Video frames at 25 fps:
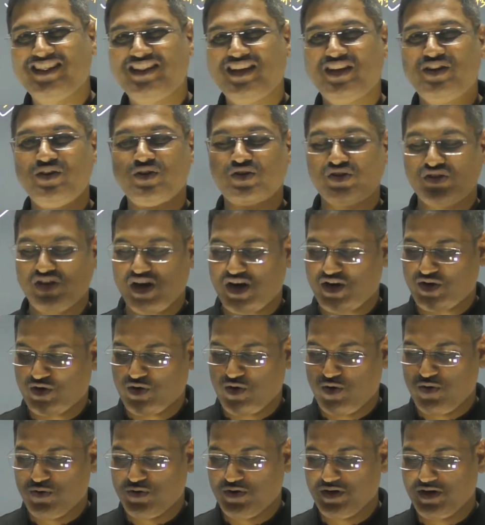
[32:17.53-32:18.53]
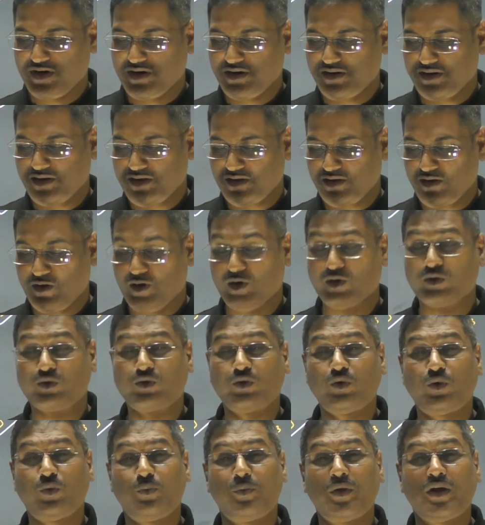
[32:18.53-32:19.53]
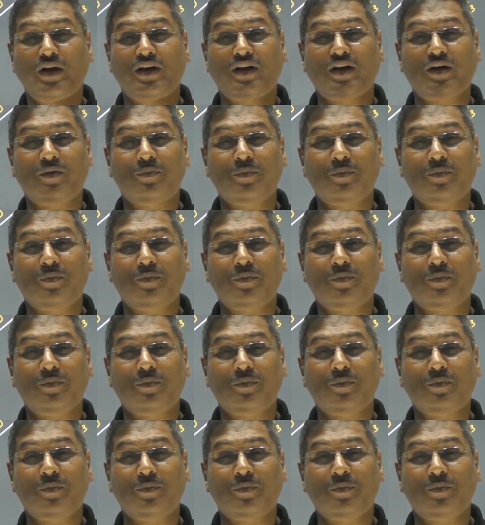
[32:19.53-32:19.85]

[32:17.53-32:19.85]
then you start counting ortho, meta,